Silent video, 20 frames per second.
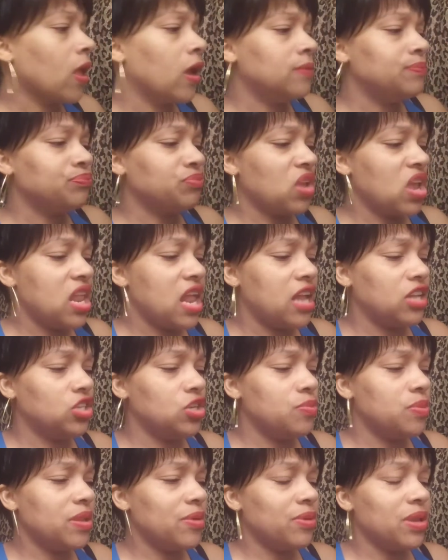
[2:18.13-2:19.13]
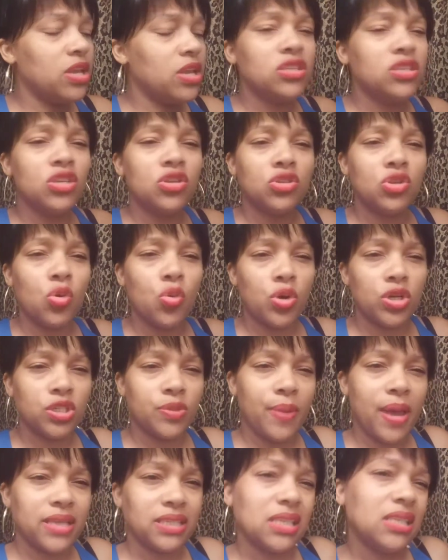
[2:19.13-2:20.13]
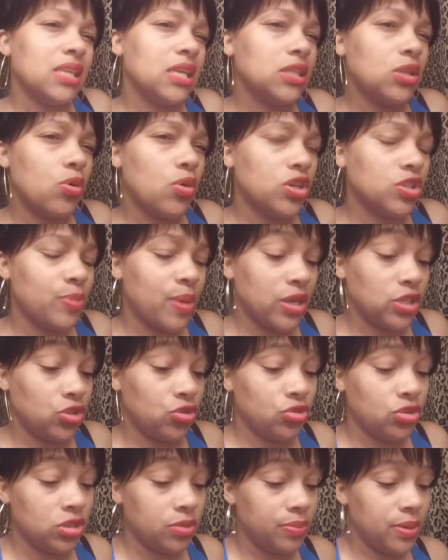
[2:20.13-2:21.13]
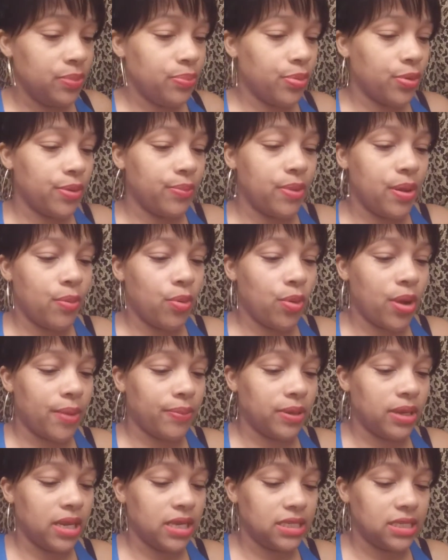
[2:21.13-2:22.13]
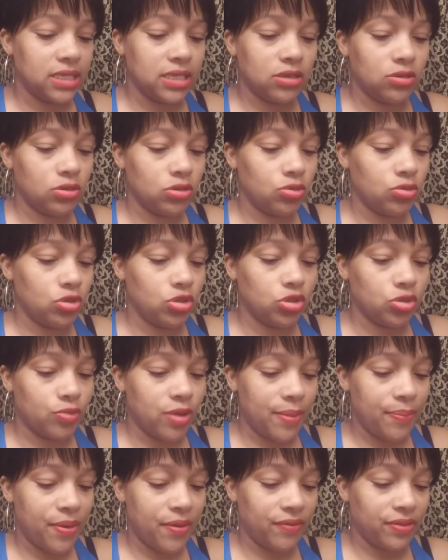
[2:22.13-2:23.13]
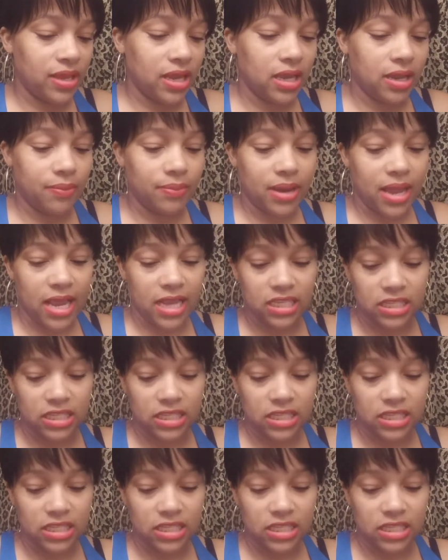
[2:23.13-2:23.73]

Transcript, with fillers: And I do believe they used to use the orange bags. I think the orange bags used to be pre-bubble wrapped, and they still used to wrap everything up nice.